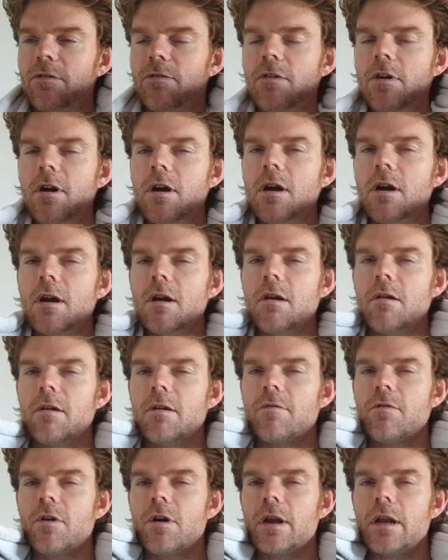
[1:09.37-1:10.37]
very,
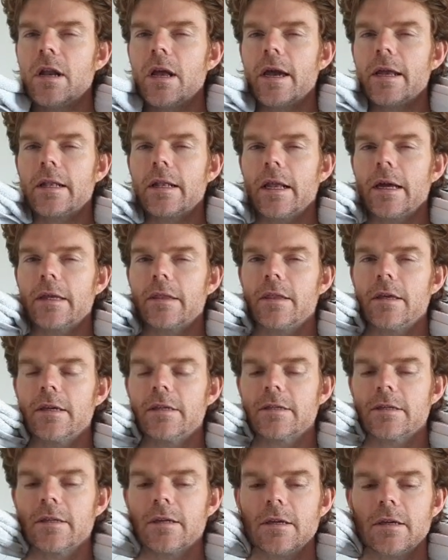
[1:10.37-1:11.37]
very light like
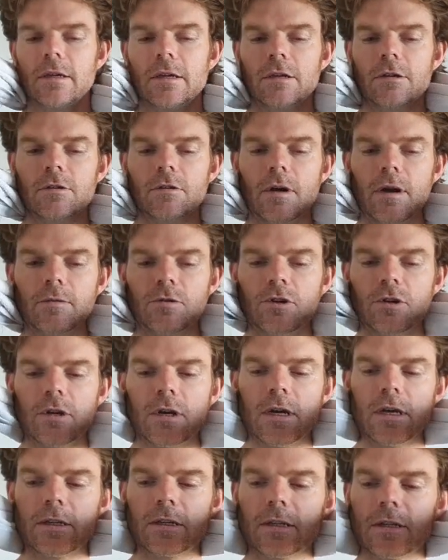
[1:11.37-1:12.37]
this. So I'm
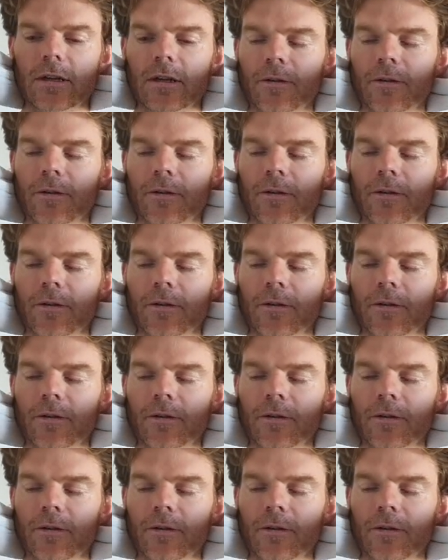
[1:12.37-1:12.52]
just